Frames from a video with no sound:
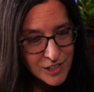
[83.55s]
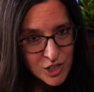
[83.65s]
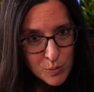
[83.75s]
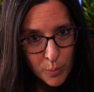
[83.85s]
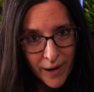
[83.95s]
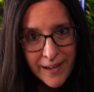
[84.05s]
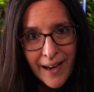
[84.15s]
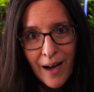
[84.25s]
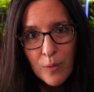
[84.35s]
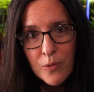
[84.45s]
spread
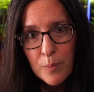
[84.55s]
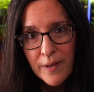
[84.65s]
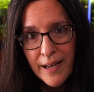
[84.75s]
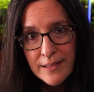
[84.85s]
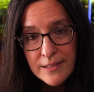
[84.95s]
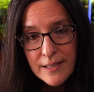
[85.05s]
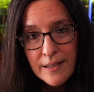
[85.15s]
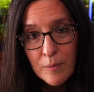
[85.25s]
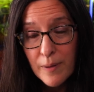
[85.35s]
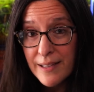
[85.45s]
out the plants.
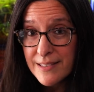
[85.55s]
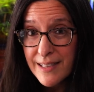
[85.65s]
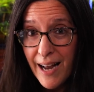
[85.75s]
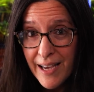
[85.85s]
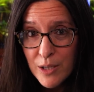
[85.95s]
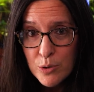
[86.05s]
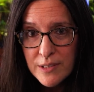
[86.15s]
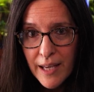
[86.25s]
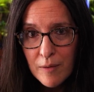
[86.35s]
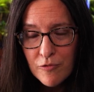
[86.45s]
The plants that I
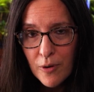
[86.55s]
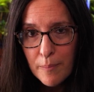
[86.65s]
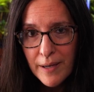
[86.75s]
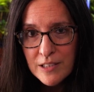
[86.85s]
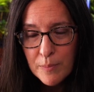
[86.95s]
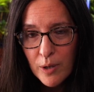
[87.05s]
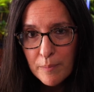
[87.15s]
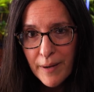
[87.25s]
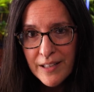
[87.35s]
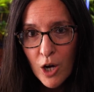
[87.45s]
used came from PetSmart
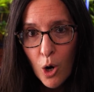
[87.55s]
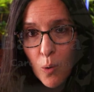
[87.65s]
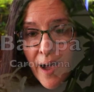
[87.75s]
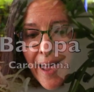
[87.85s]
and Petco,